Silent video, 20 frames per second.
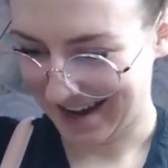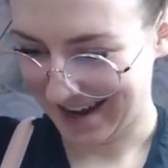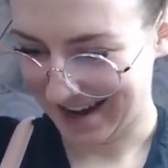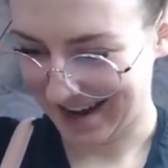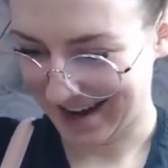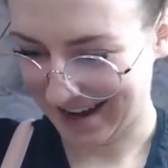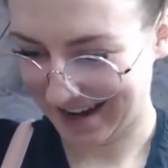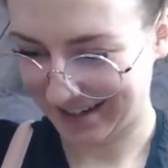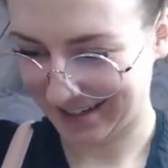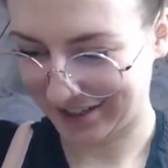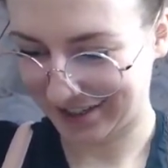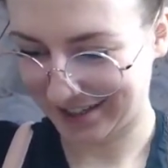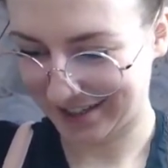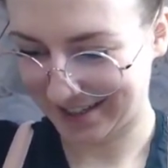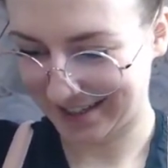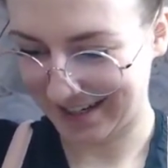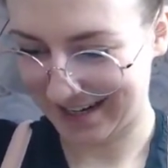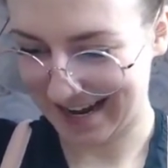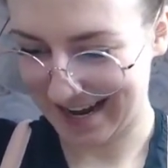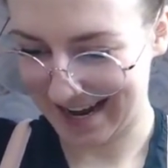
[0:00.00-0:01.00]
And
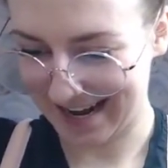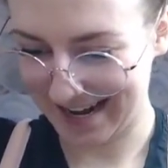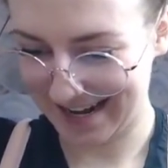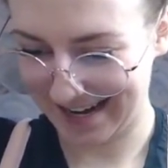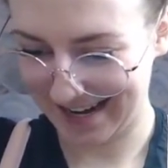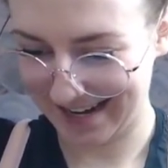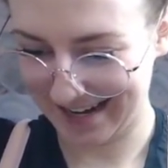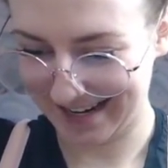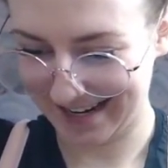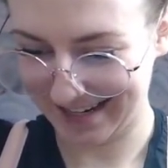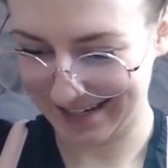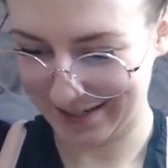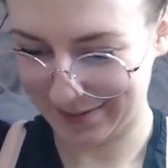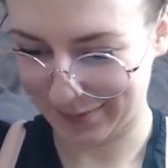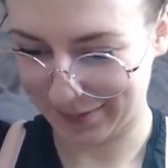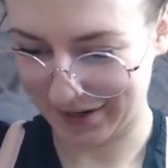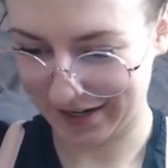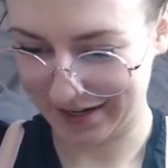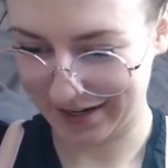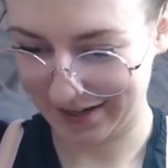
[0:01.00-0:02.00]
just lightly
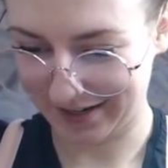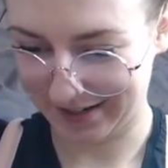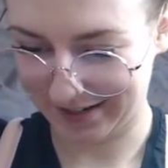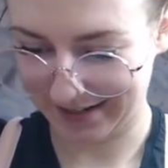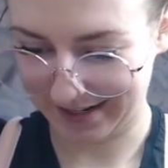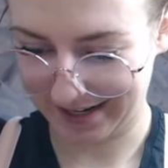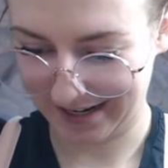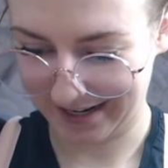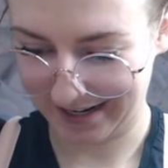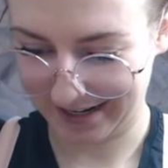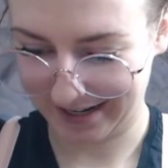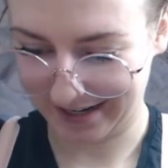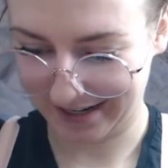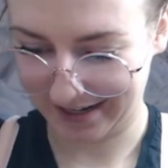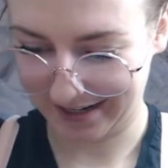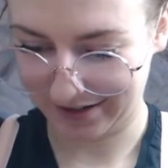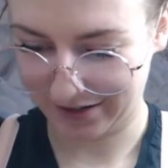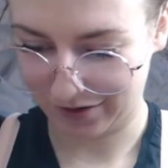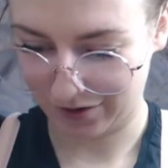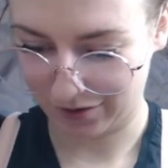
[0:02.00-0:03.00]
sprinkle
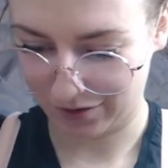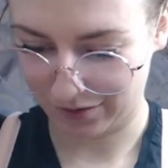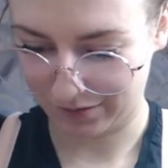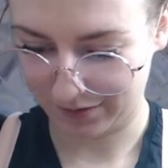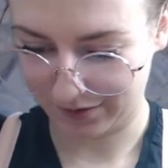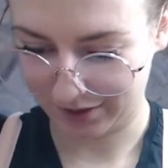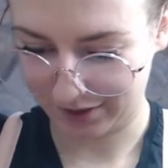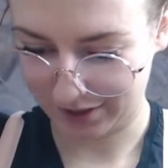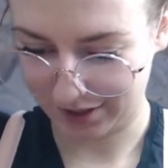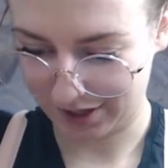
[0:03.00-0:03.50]
it over